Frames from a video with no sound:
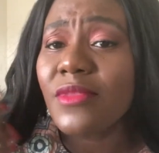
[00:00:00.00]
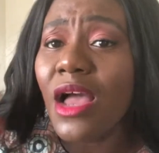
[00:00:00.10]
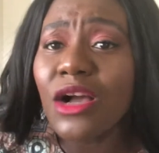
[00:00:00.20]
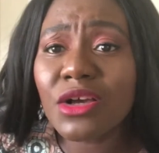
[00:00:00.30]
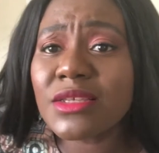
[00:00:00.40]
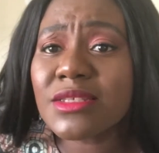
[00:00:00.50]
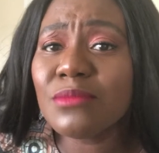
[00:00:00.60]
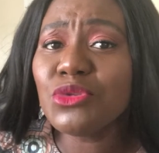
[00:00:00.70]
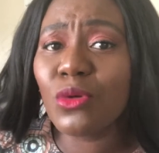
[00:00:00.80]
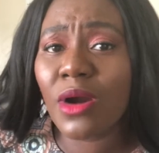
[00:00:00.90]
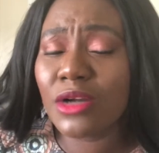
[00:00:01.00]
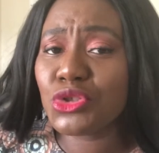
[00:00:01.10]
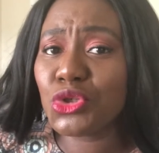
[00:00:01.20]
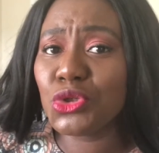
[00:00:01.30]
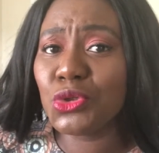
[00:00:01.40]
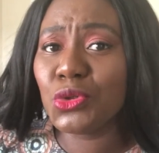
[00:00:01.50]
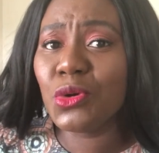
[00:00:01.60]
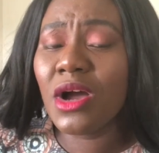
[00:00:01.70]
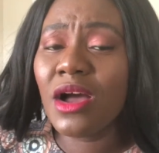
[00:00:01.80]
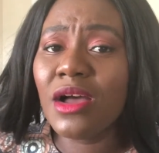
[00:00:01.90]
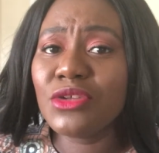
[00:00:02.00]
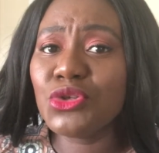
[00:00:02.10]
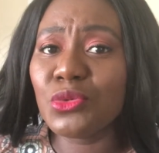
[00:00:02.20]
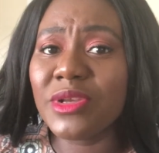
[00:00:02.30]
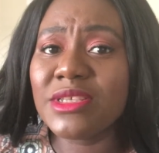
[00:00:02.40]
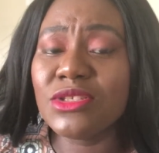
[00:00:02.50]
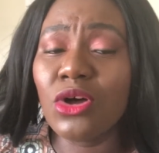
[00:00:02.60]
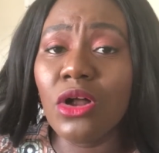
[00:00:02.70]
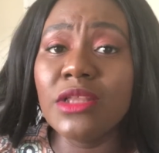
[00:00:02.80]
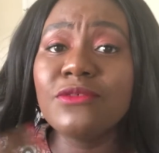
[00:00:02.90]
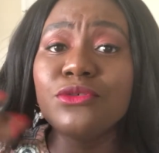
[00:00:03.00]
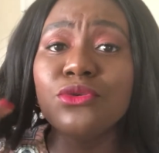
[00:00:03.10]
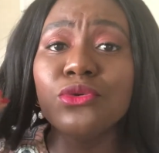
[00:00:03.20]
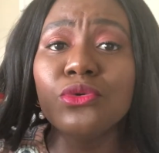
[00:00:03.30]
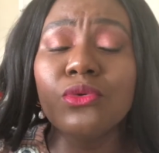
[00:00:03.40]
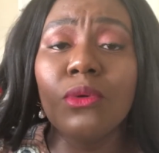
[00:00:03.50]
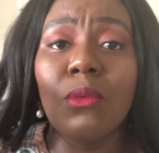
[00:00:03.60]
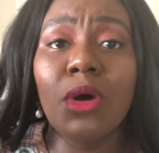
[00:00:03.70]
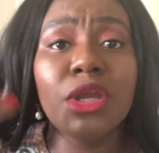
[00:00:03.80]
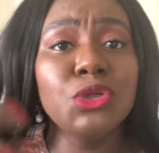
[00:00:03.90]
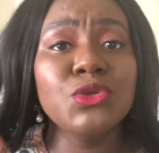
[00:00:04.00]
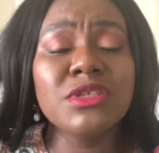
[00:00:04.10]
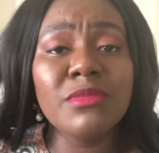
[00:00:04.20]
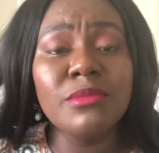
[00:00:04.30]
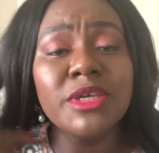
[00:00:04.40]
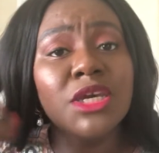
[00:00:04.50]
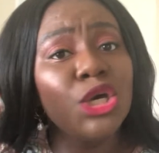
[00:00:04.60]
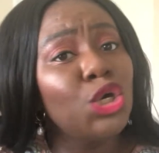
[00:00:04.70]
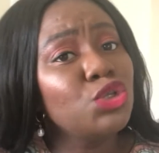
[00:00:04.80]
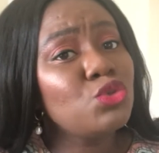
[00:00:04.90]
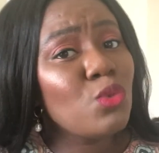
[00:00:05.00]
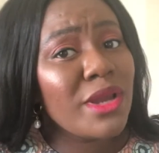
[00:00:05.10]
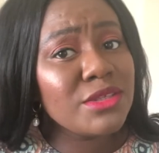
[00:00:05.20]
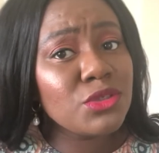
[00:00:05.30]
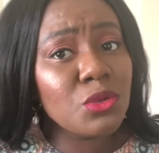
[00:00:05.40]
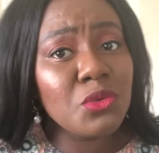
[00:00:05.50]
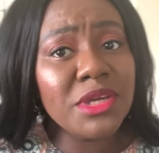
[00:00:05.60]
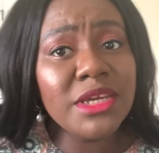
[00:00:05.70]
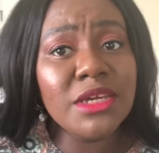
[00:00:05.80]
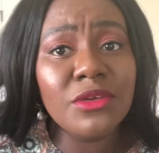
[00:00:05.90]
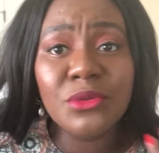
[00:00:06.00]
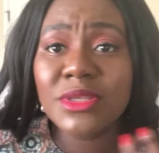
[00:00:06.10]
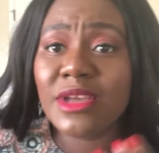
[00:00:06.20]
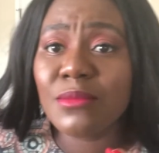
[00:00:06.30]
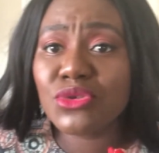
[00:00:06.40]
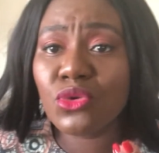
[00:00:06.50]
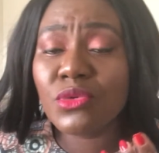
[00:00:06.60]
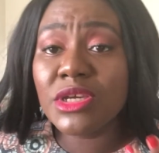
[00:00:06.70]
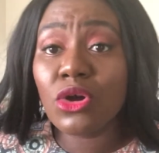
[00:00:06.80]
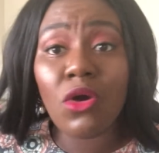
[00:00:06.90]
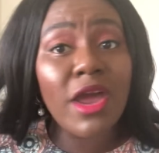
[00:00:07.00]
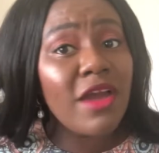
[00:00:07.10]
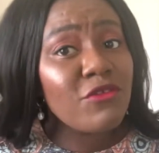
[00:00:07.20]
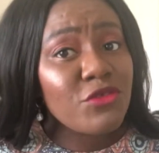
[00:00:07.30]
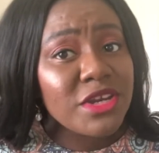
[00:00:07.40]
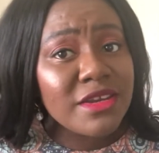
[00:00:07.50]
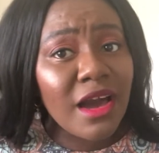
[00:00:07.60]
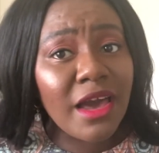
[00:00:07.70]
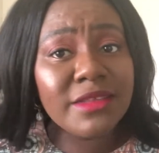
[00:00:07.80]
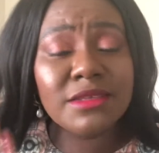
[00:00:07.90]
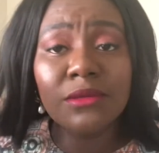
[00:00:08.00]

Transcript: accustomed you are to retinol, if you want to use it maybe twice a week, 3 times a week, or every night,